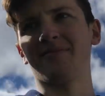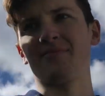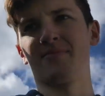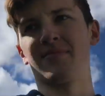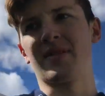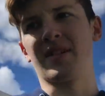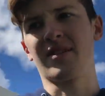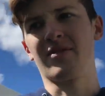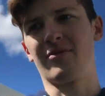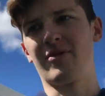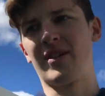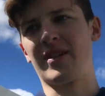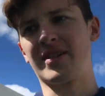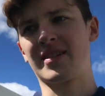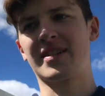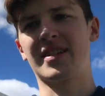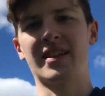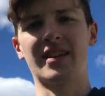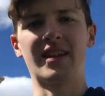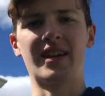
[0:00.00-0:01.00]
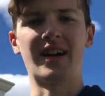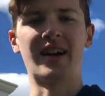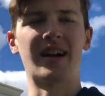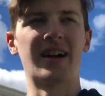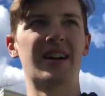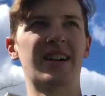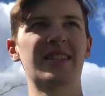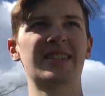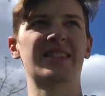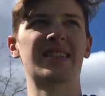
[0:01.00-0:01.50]
I'm gonna wanna see, uh,
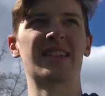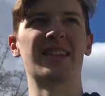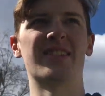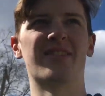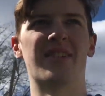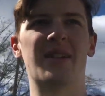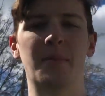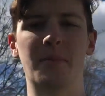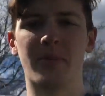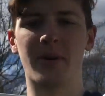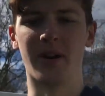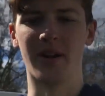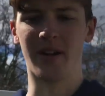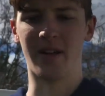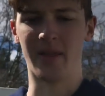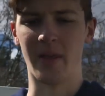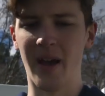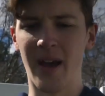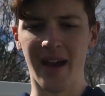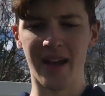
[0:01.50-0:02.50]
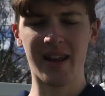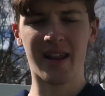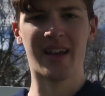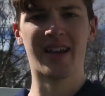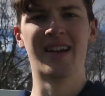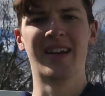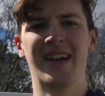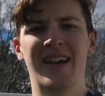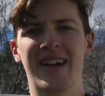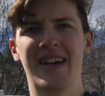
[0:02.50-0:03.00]
see your input on that
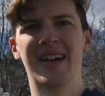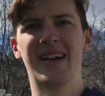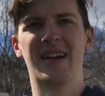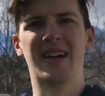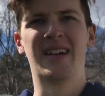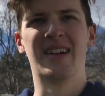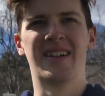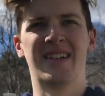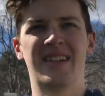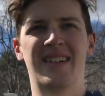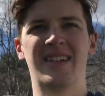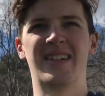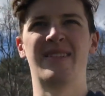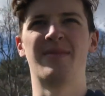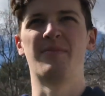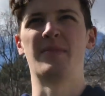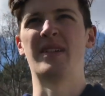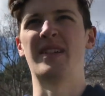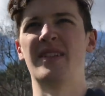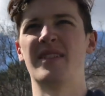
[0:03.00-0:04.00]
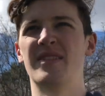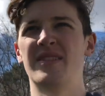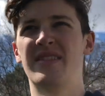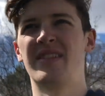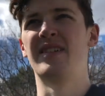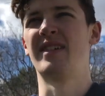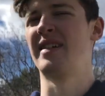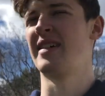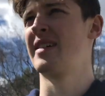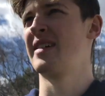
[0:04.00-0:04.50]
me and
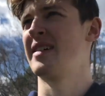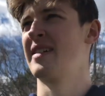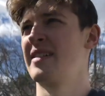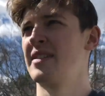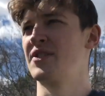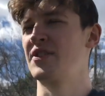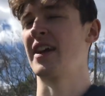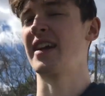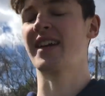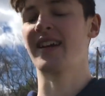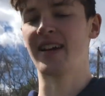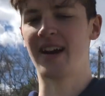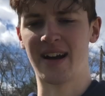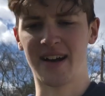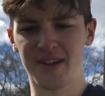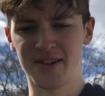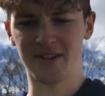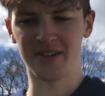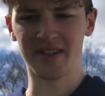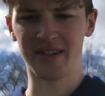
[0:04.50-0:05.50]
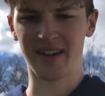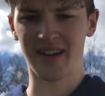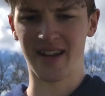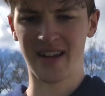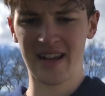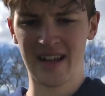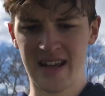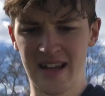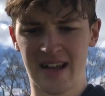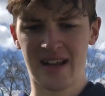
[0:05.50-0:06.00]
Jake and I, I should say,
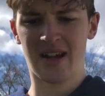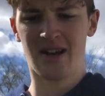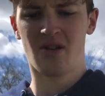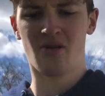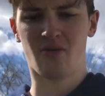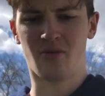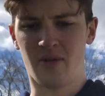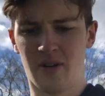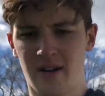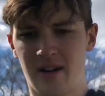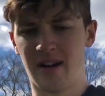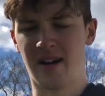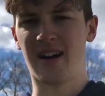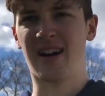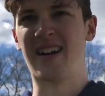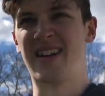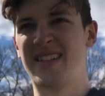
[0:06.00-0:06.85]
were uh,